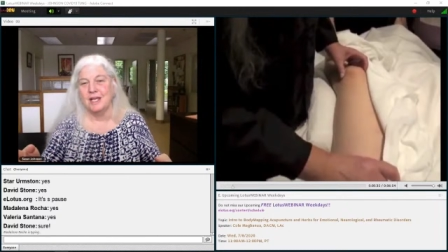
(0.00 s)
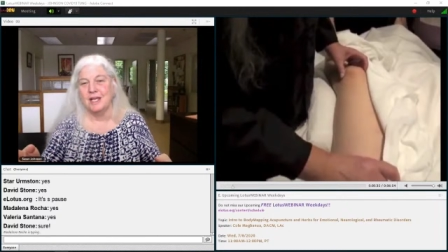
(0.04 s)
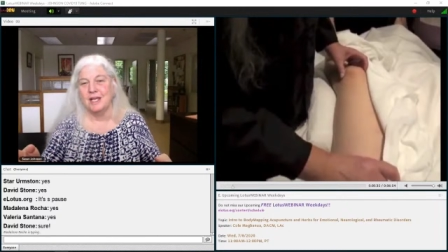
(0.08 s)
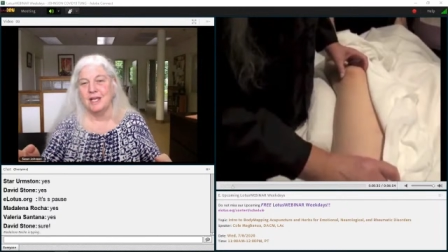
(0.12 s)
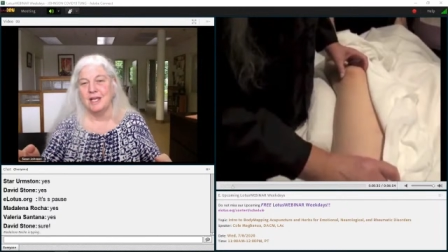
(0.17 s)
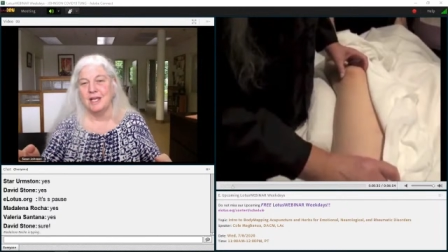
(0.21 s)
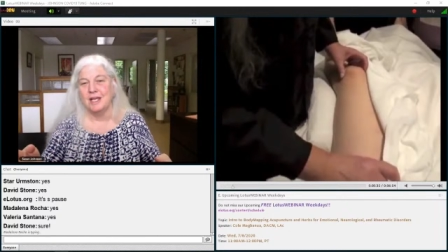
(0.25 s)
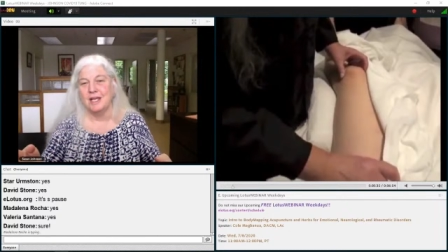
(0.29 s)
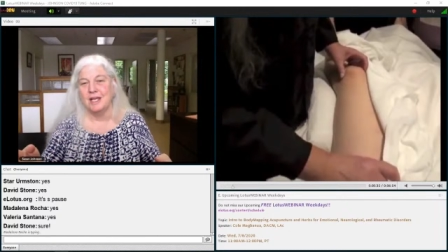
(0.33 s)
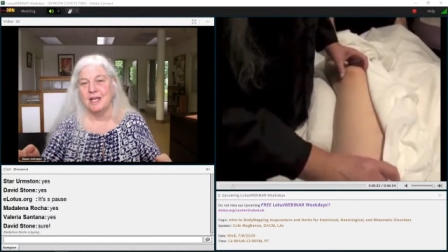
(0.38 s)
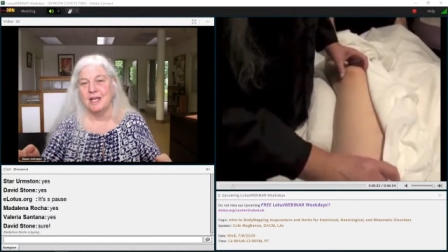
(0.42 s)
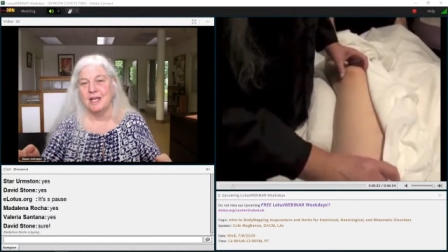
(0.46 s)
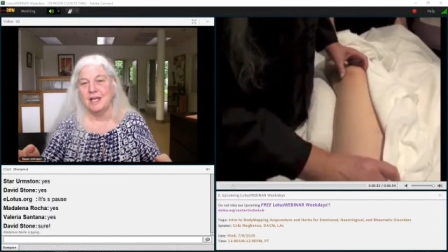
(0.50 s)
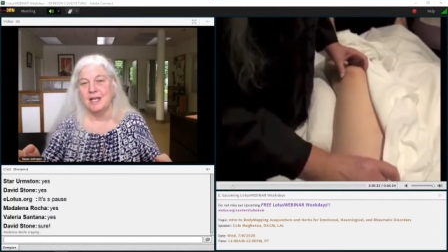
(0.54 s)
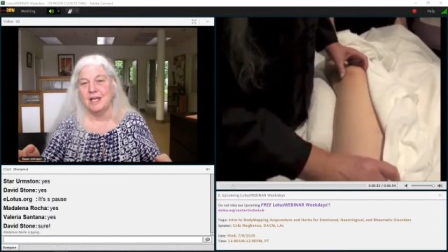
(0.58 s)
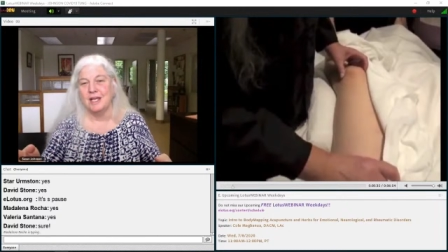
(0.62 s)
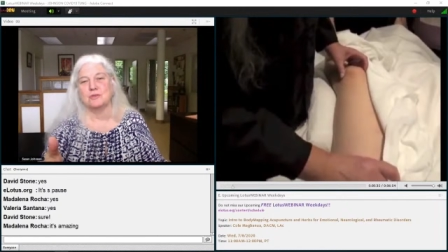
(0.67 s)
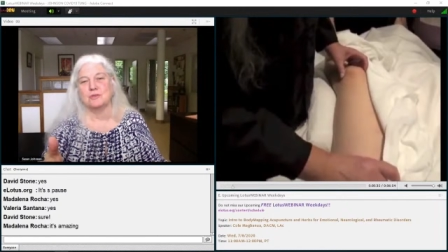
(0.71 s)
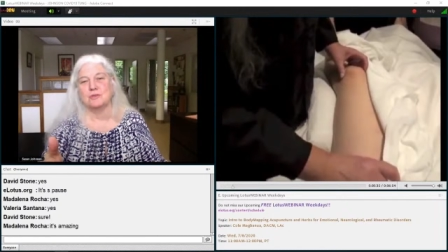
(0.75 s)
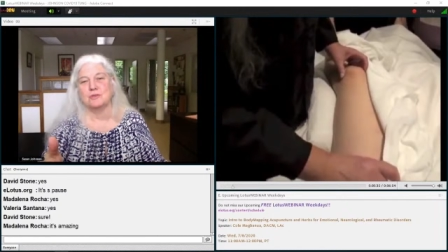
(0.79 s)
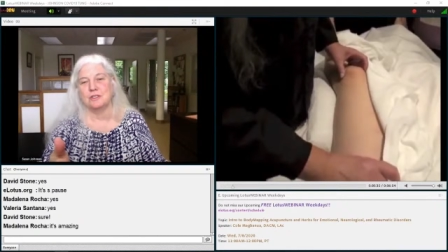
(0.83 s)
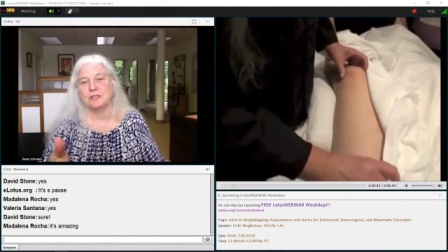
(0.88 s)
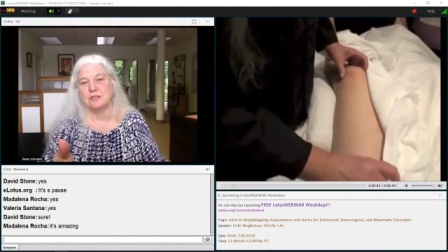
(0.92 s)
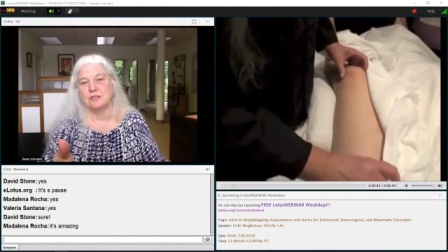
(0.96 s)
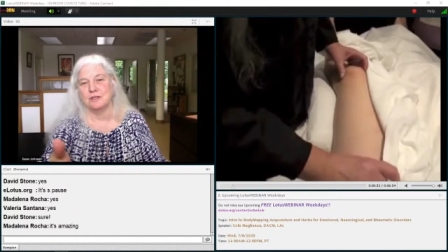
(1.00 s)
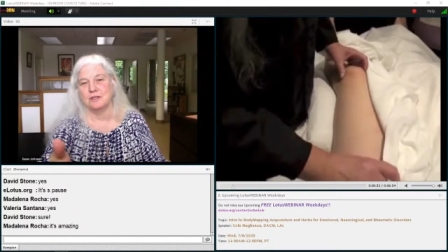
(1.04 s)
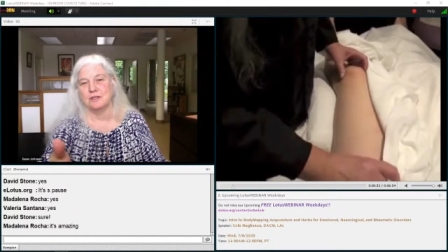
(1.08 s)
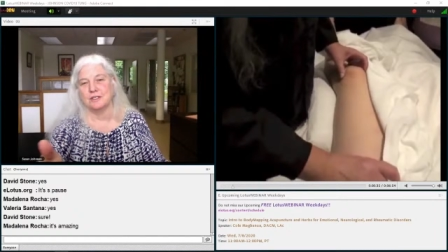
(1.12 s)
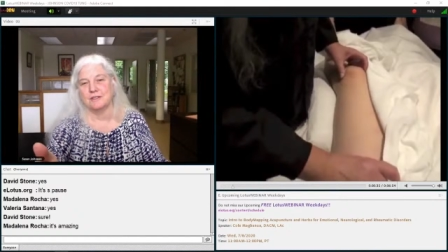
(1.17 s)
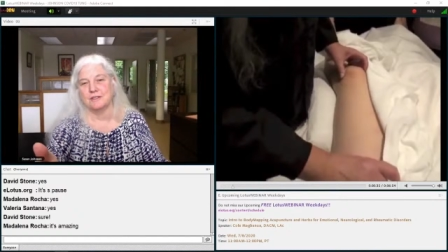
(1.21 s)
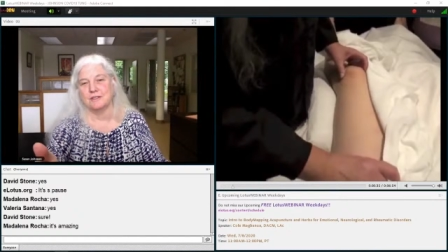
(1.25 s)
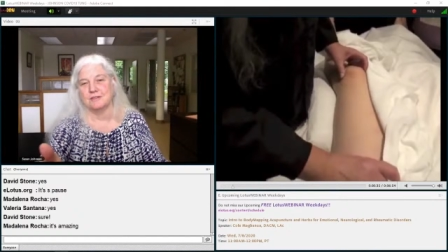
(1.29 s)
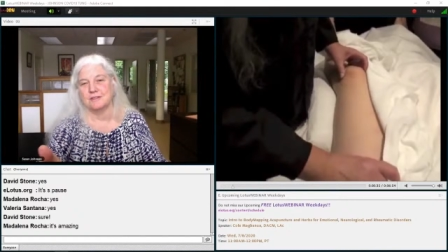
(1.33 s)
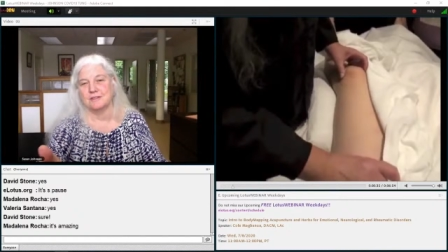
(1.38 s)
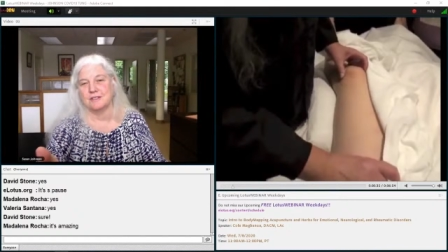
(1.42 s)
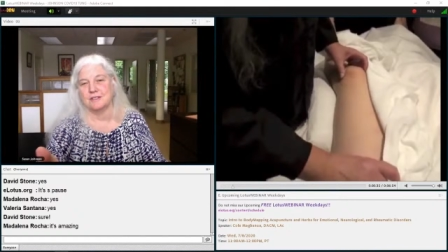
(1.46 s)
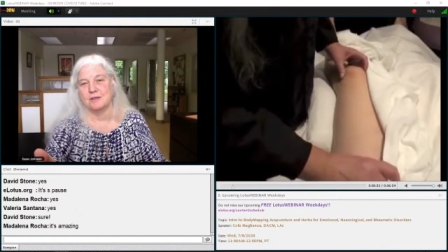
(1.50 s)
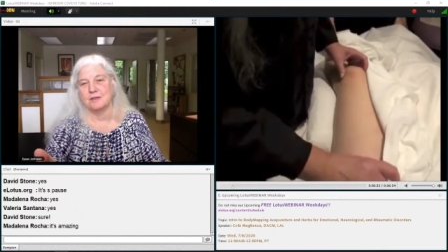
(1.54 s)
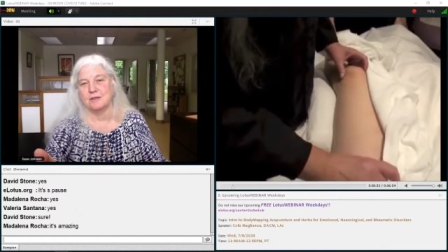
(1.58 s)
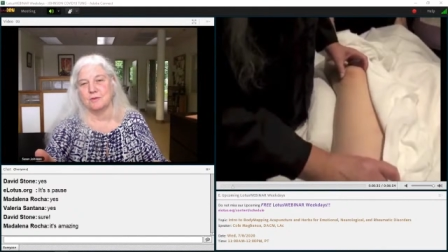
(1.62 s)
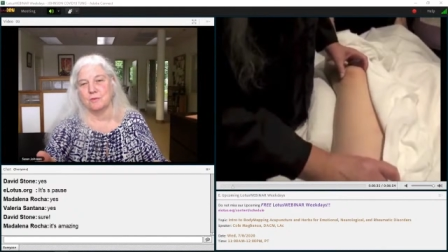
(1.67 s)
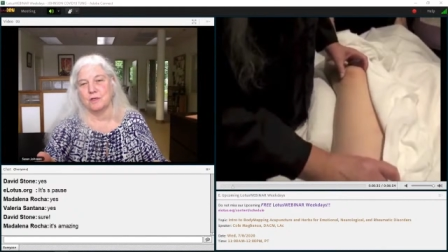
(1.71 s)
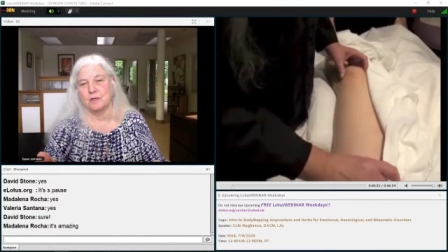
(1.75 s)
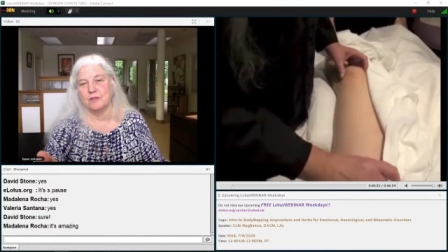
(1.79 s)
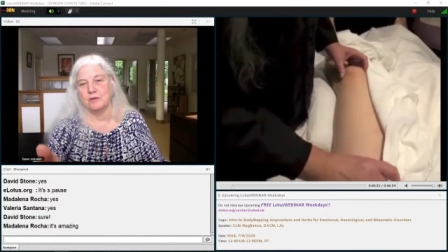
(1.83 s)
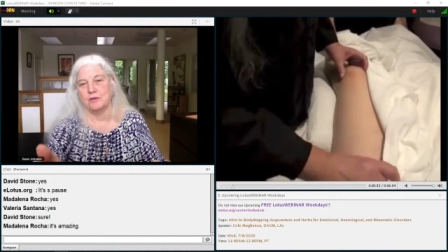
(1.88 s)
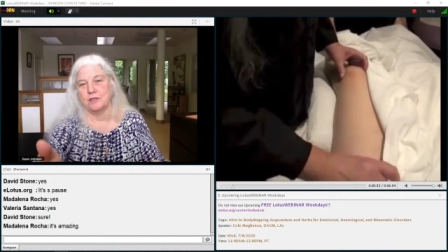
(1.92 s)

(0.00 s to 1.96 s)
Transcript: Pretty soon you're going to see, well,